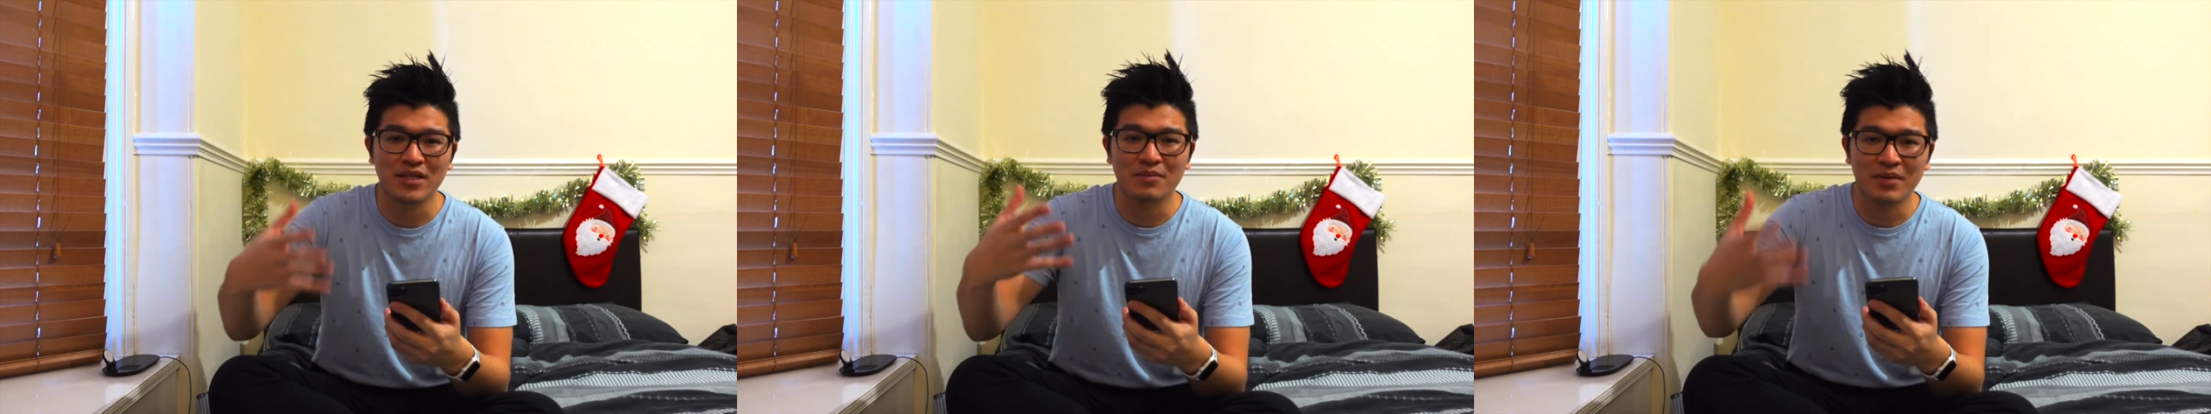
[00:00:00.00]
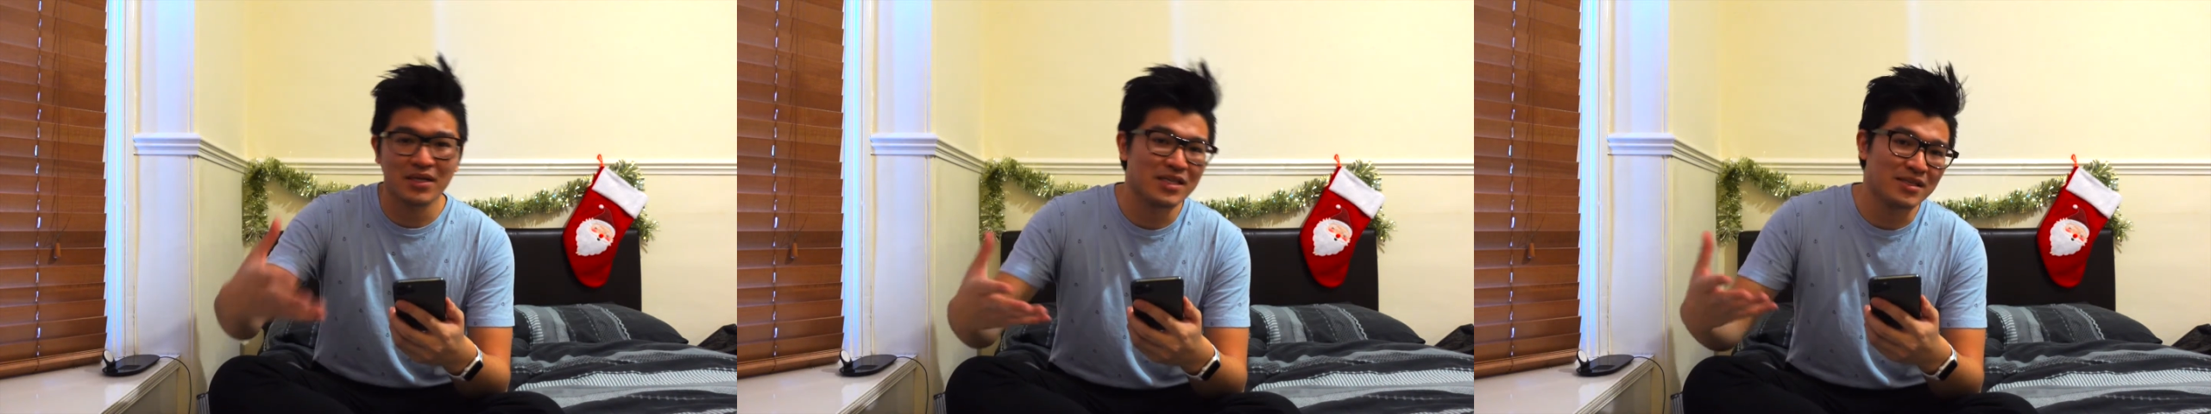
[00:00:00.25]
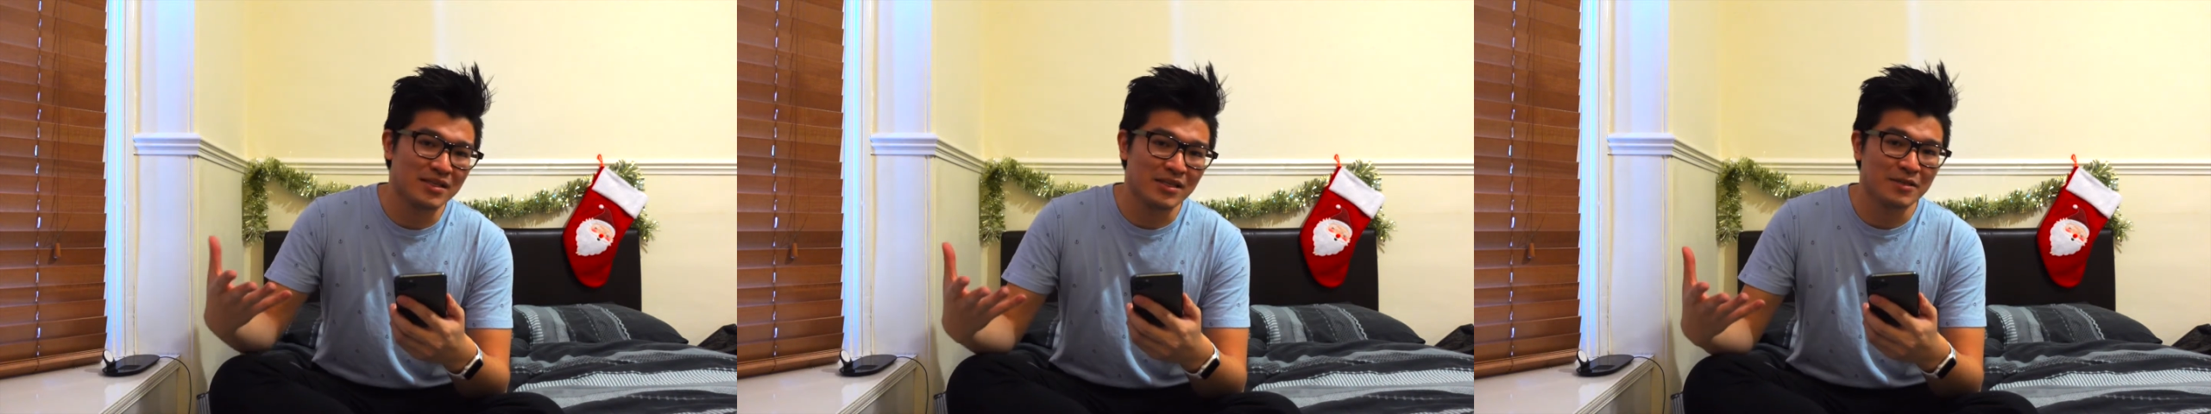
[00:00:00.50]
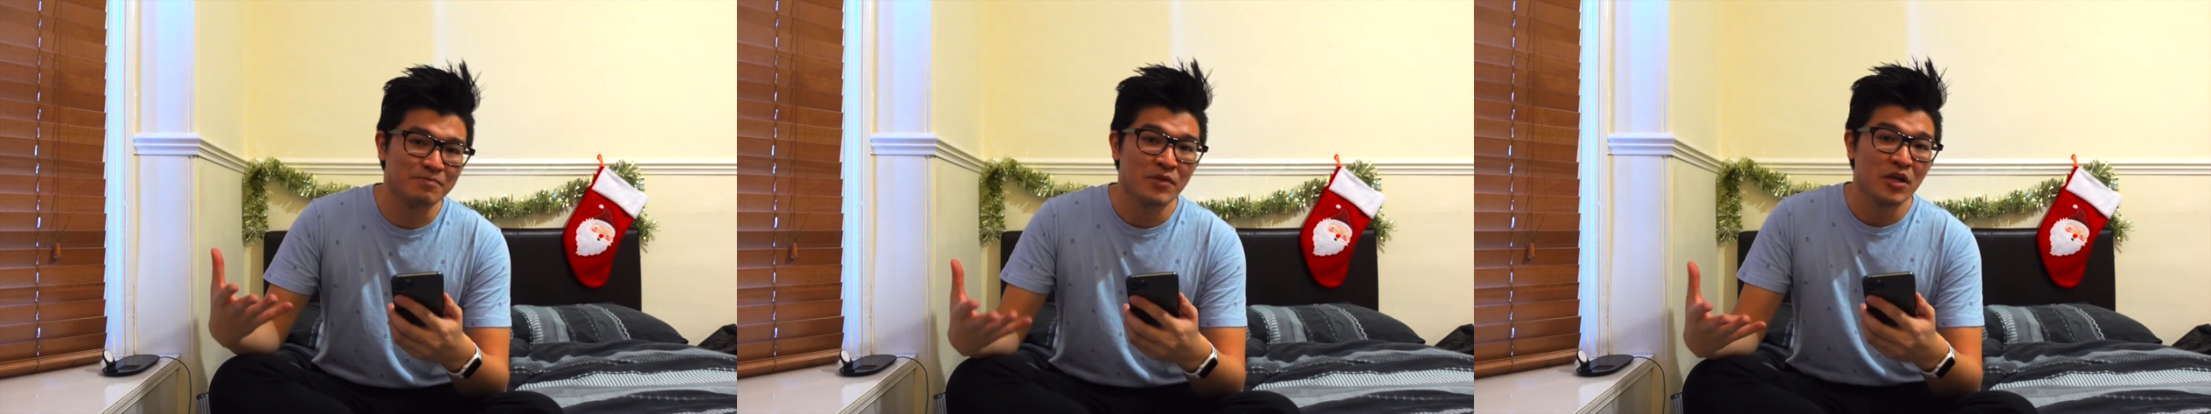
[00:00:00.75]

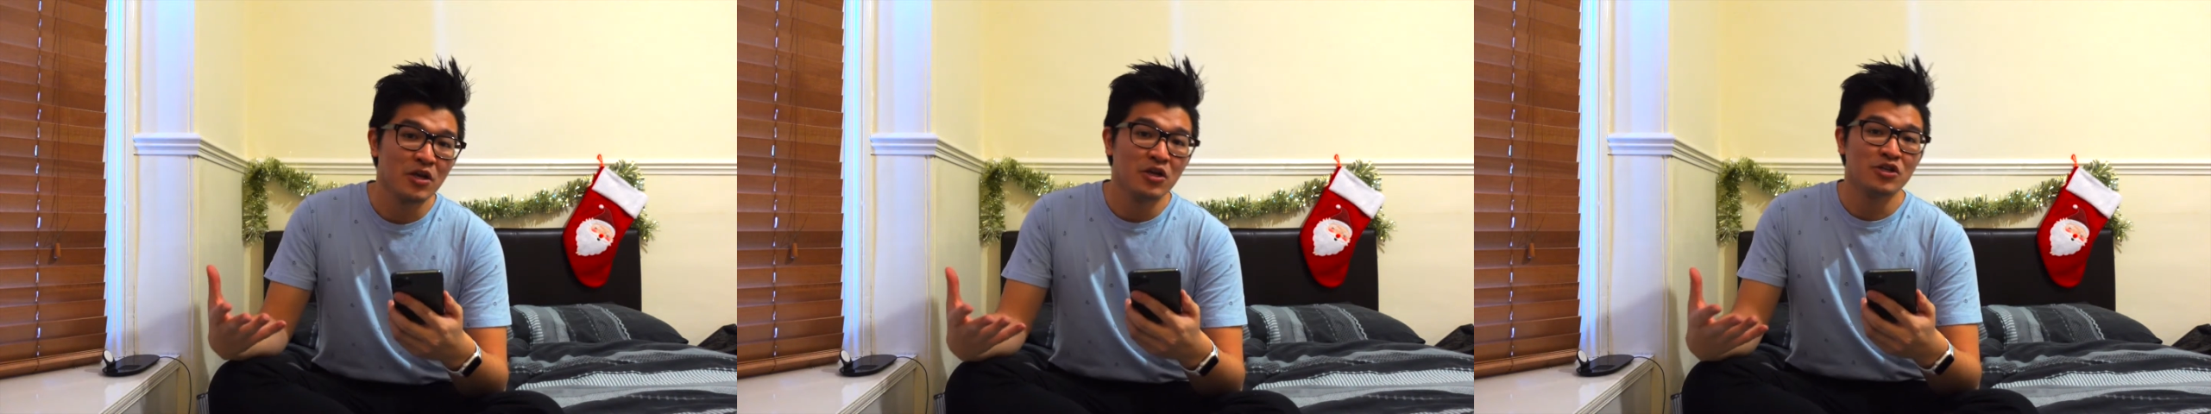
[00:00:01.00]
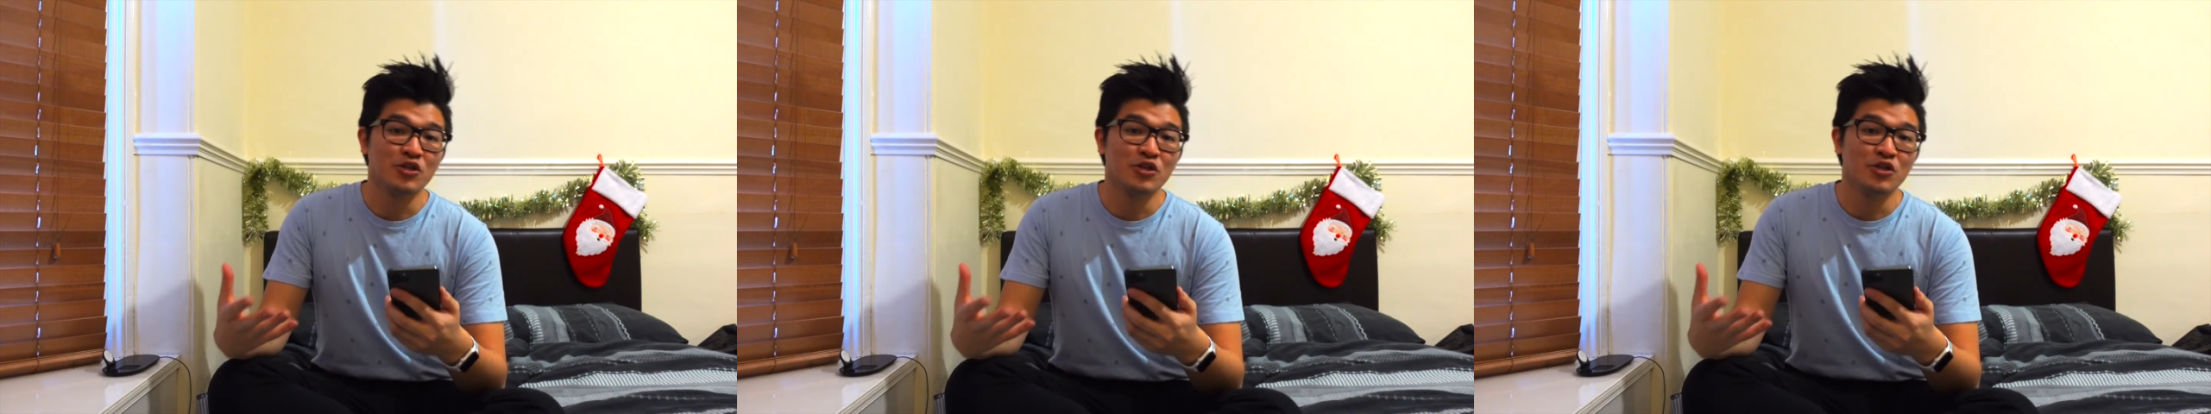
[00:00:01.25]
immediately.